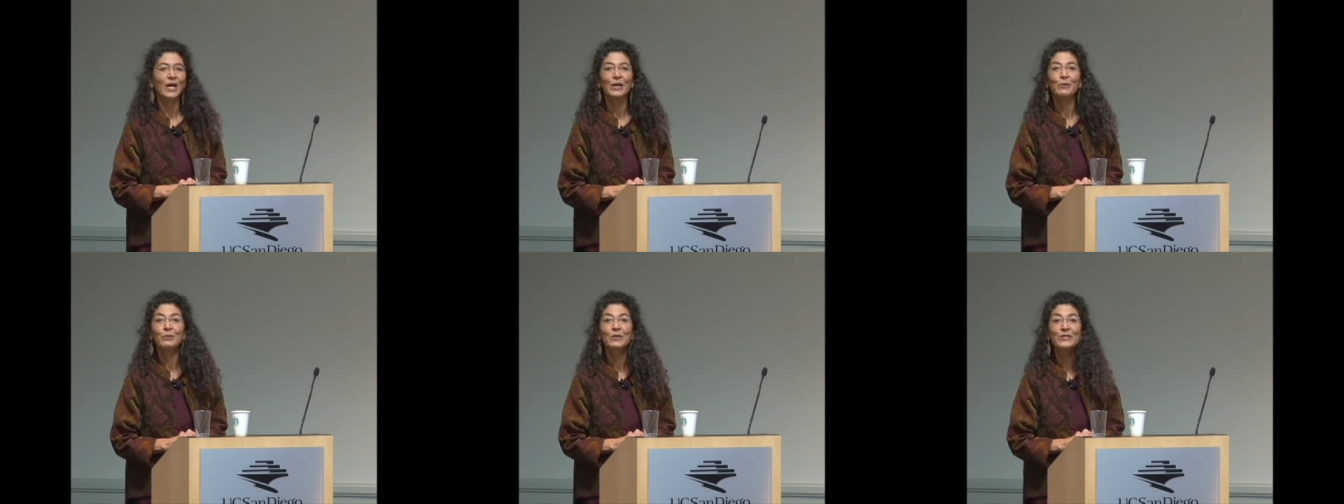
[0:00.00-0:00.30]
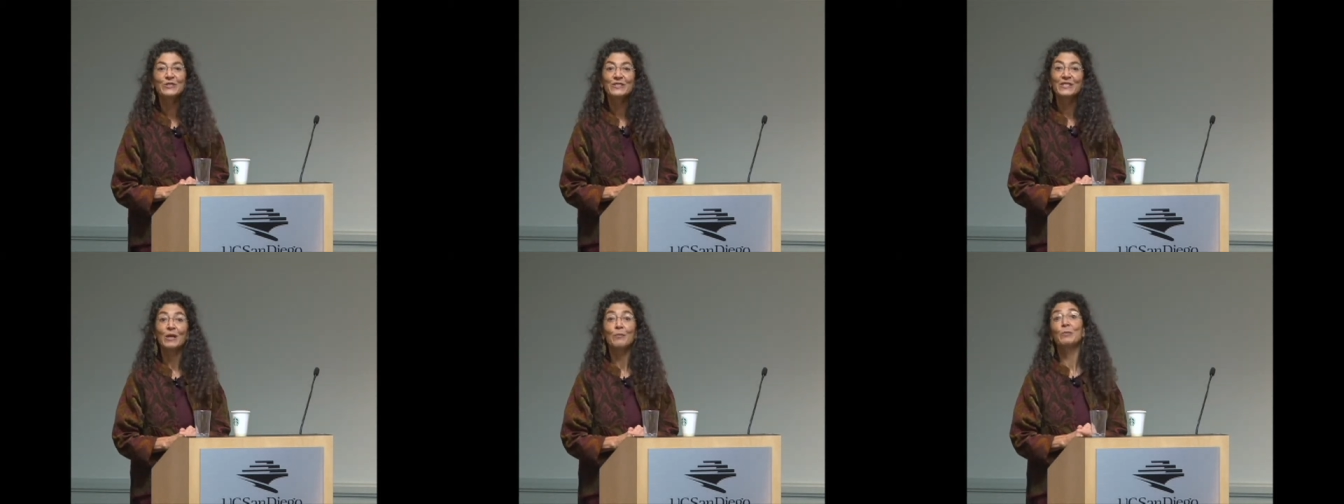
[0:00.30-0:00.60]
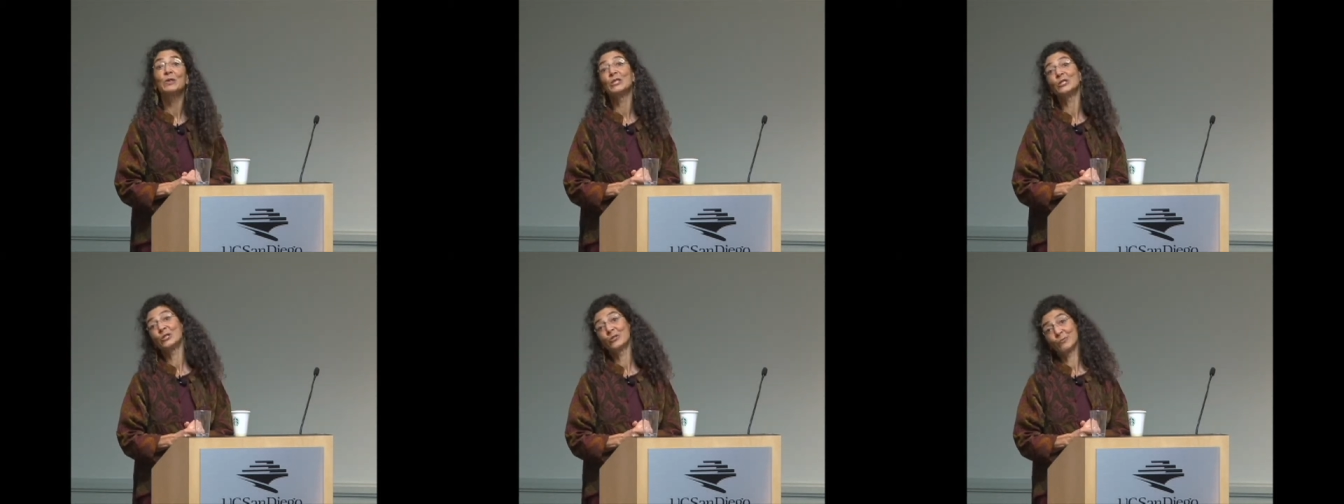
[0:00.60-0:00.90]
I was
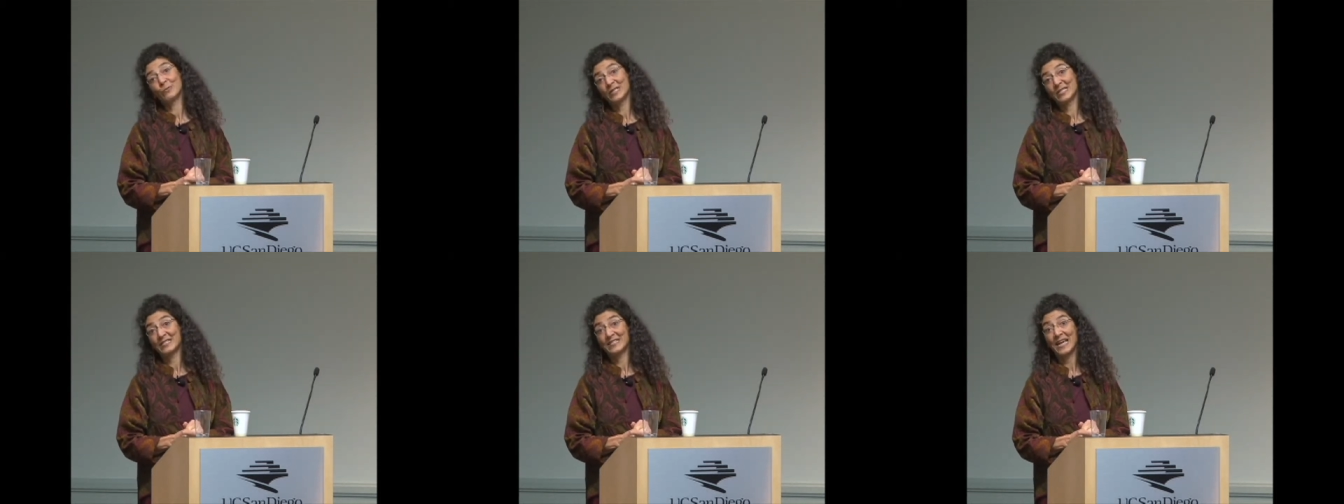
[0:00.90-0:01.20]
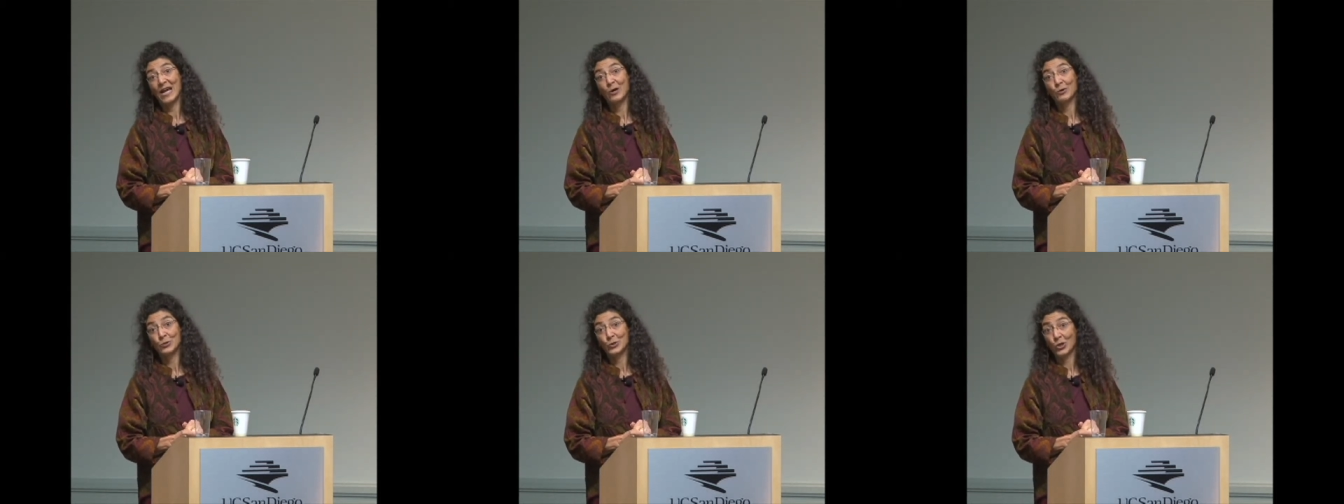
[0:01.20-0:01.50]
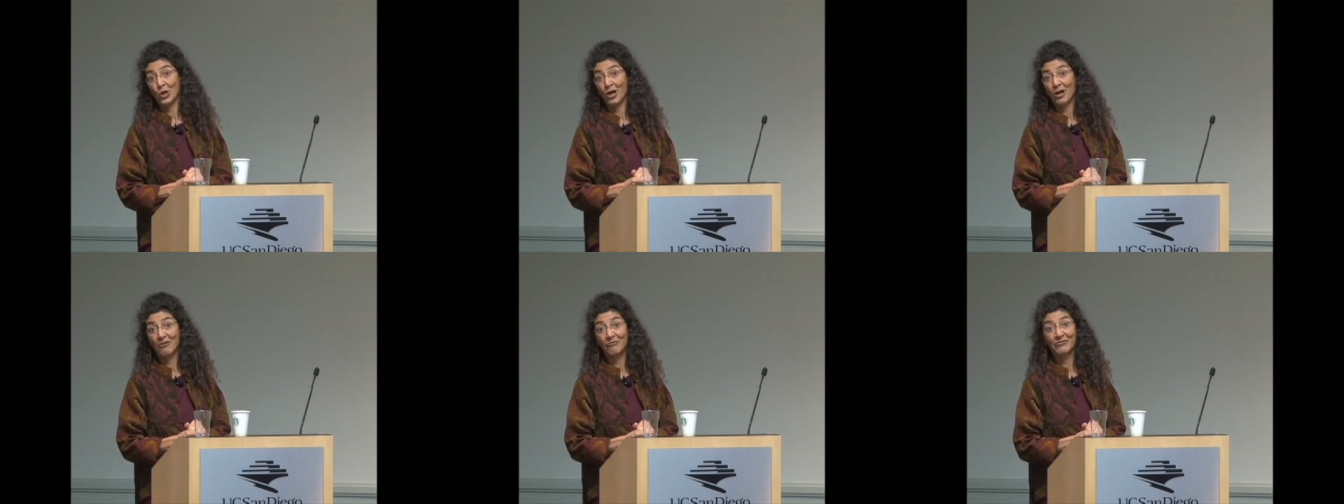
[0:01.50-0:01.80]
summoned to
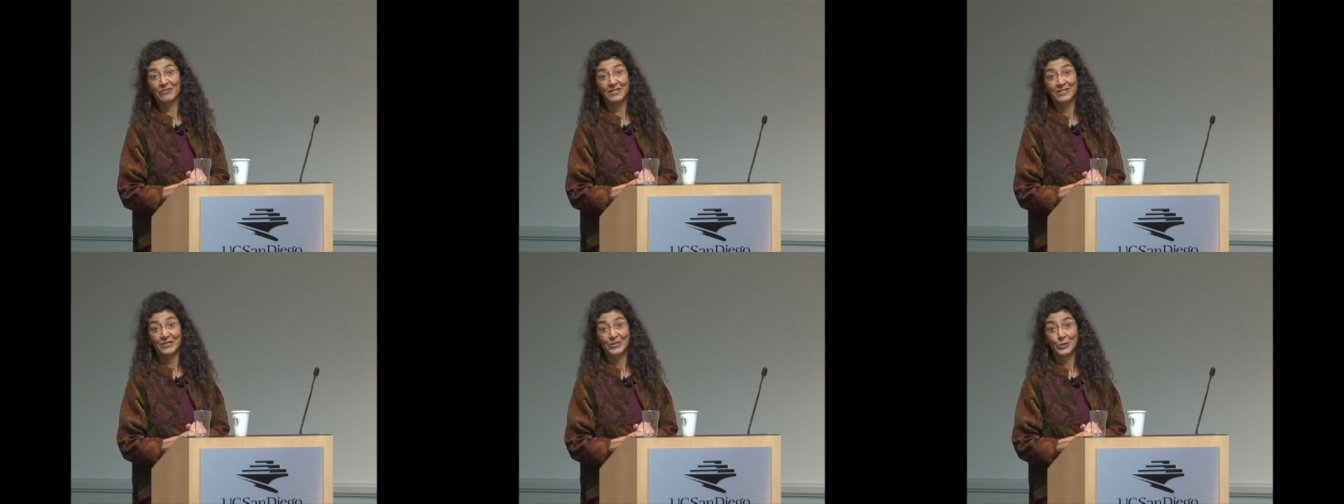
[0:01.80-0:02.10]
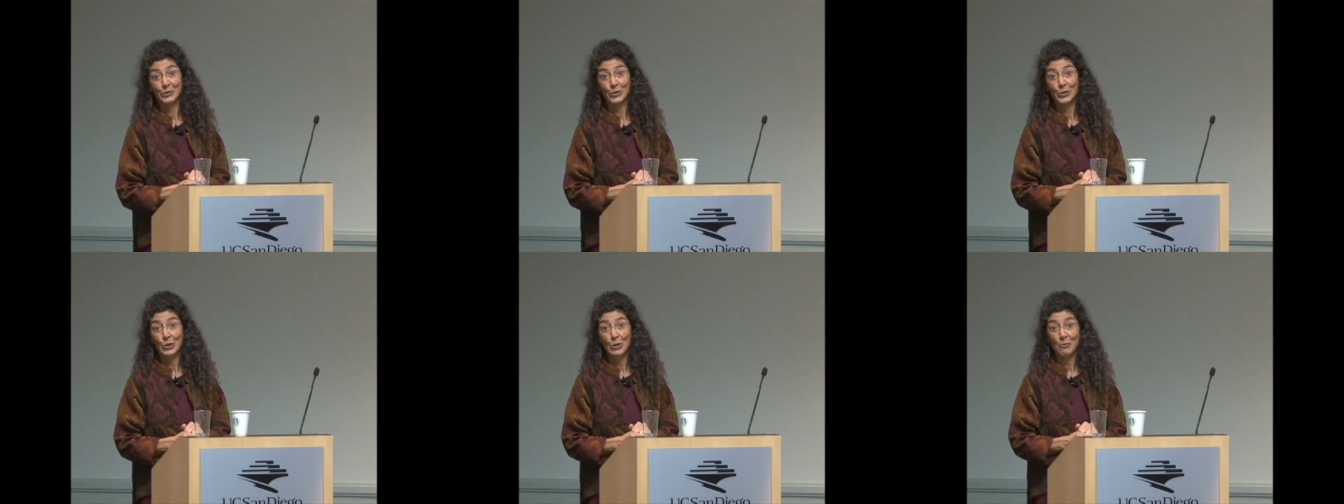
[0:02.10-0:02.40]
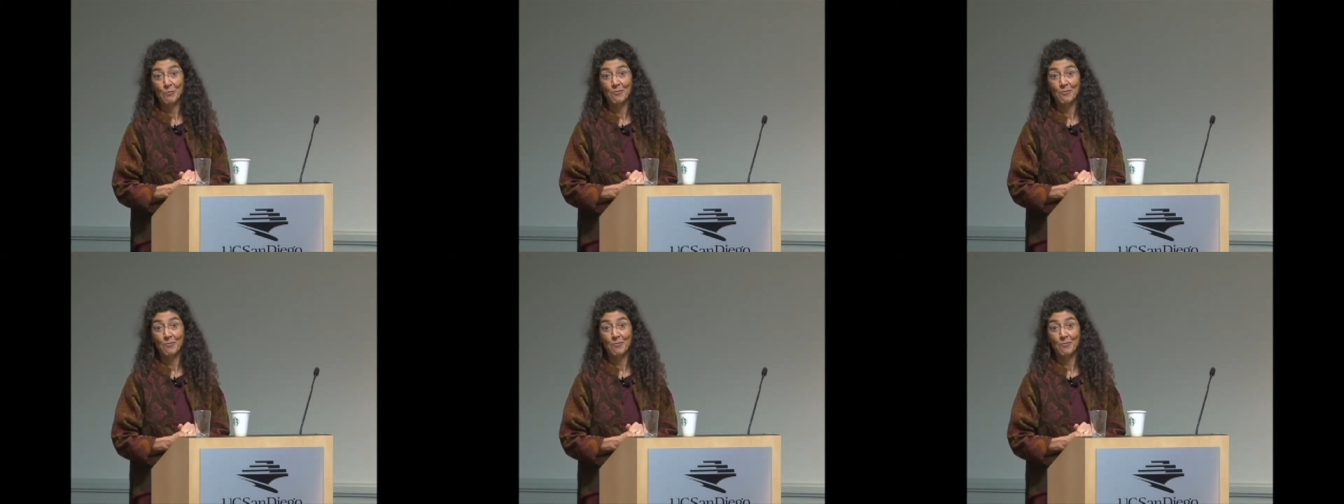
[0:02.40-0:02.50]
Massao's office